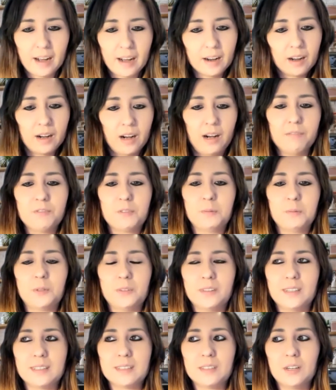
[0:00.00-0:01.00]

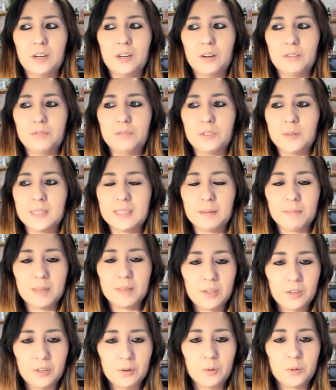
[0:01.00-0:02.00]
uncomfortableness of doing
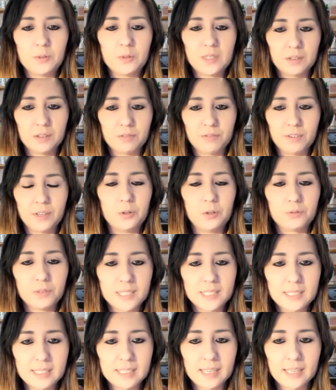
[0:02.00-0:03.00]
something new or different or
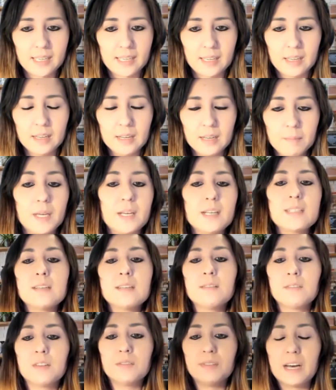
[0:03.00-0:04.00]
risky because
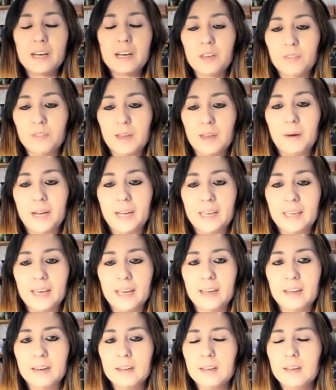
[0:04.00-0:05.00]
of the value they might
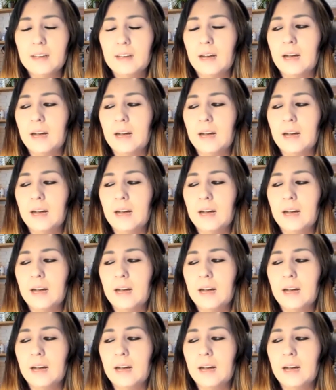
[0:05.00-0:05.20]
get?